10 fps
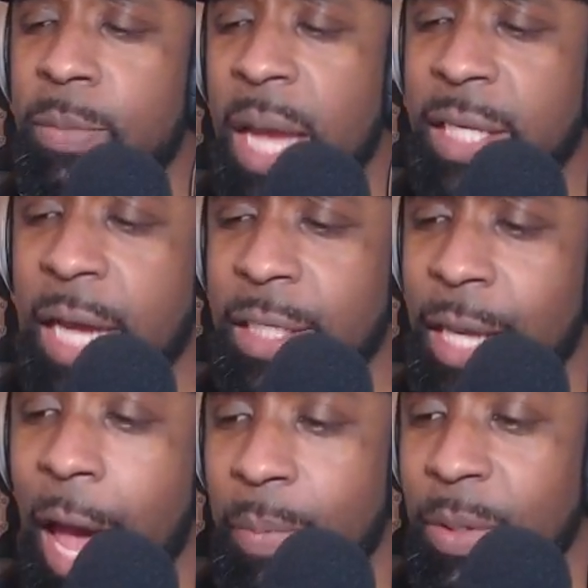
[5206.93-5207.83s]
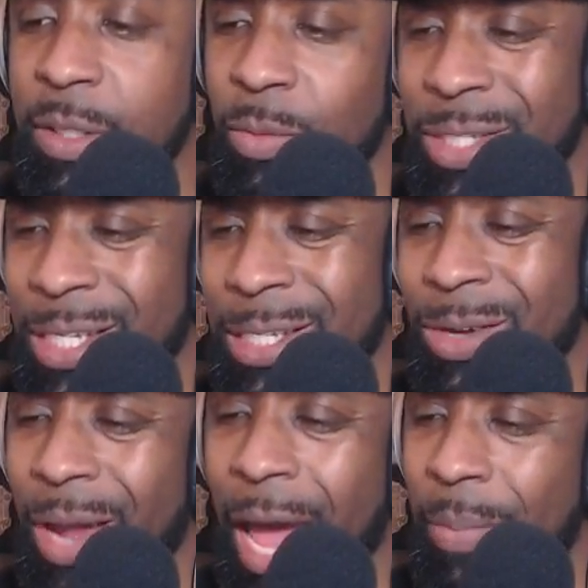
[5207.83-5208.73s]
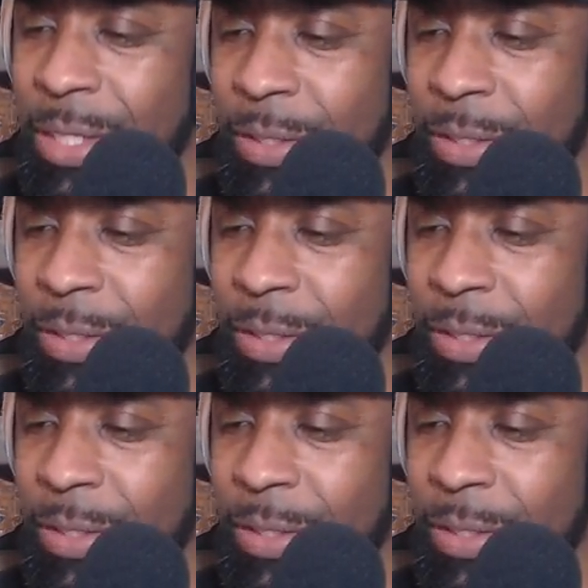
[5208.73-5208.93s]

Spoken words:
the match actually happens, which it's gonna happen.